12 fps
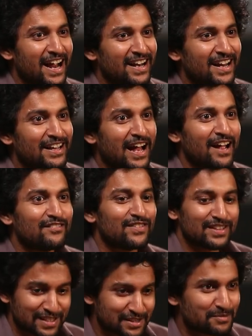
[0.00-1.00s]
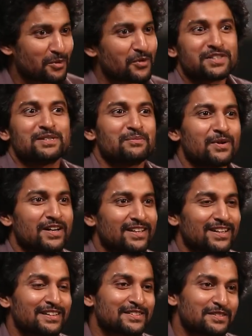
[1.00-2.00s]
and I feel this is the most important
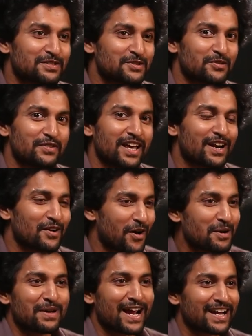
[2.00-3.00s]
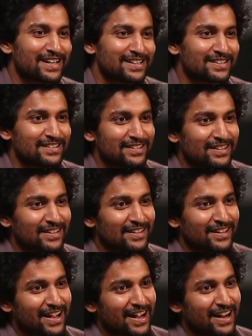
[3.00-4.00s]
thing. So we are not bracketed,
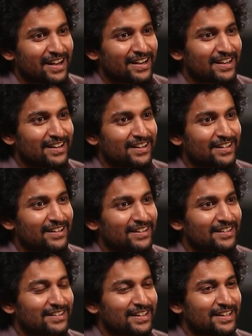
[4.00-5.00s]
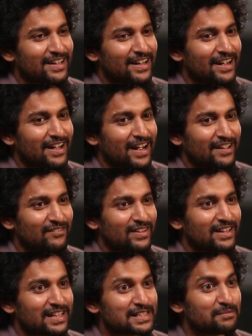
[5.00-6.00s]
and I
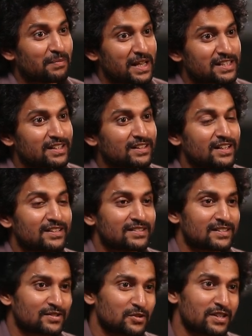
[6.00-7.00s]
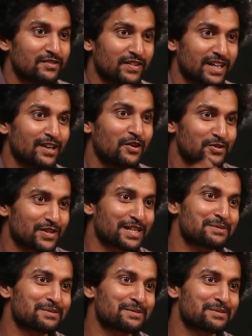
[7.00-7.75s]
feel it's a blessing that so that we can also